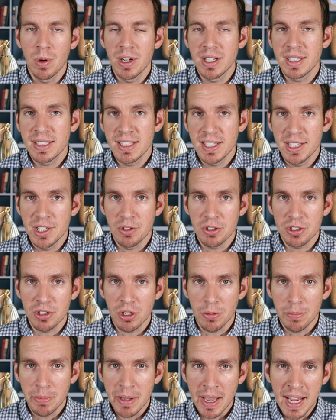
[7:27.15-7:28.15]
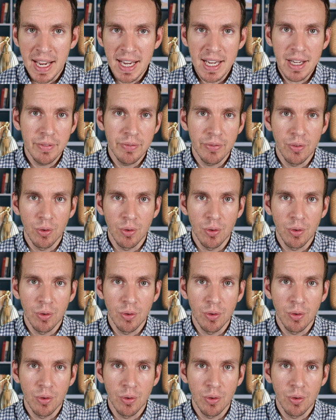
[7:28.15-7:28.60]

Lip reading: what seniors are paying